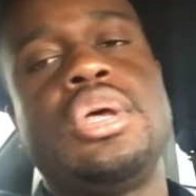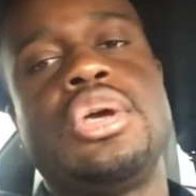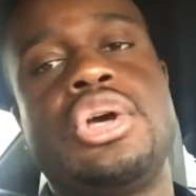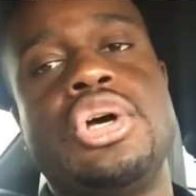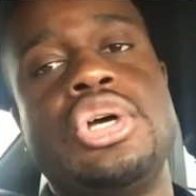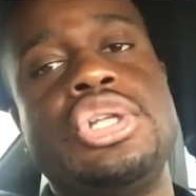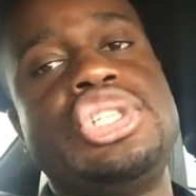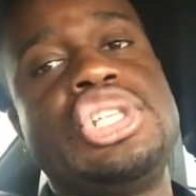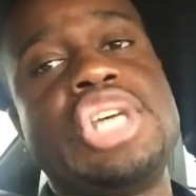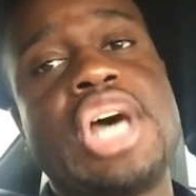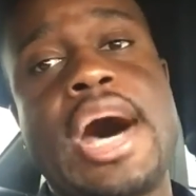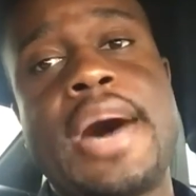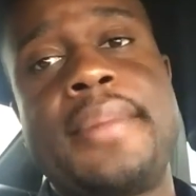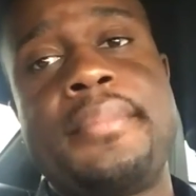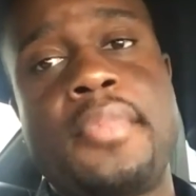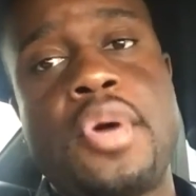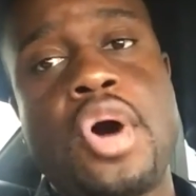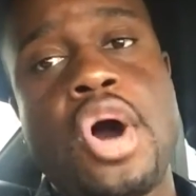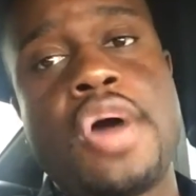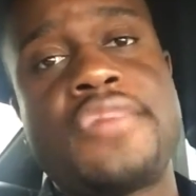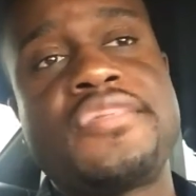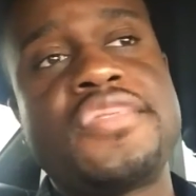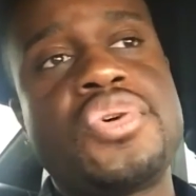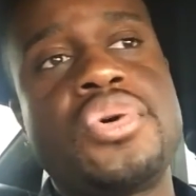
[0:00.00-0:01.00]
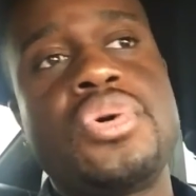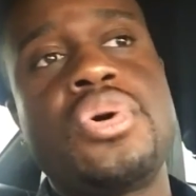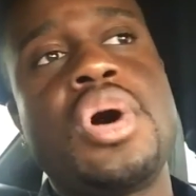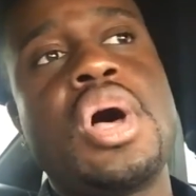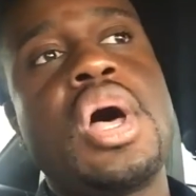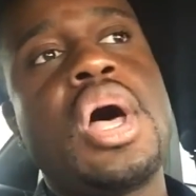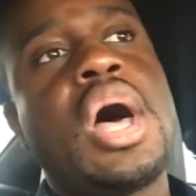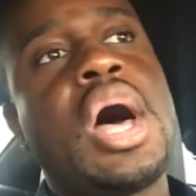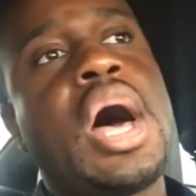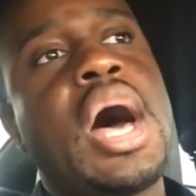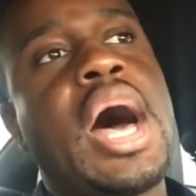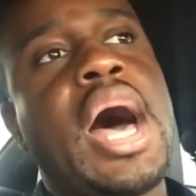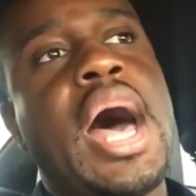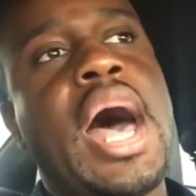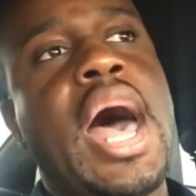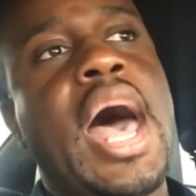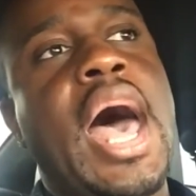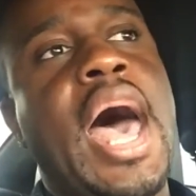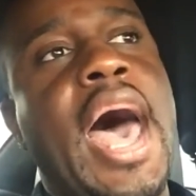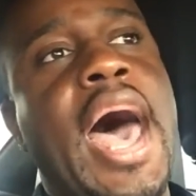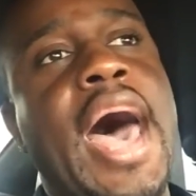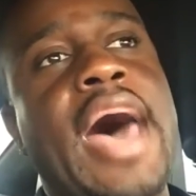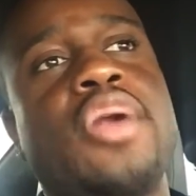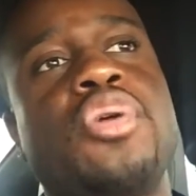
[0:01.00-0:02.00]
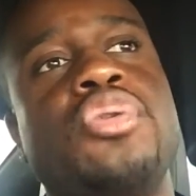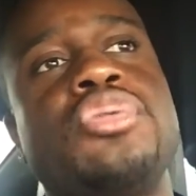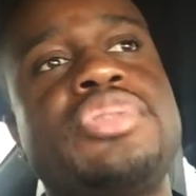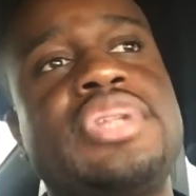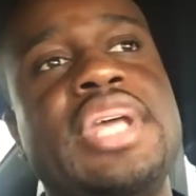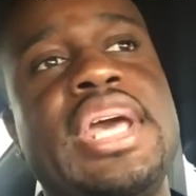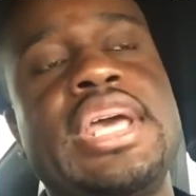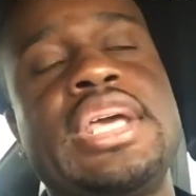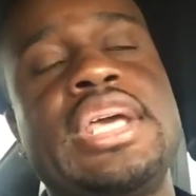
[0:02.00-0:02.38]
Good job, Marvel. I'm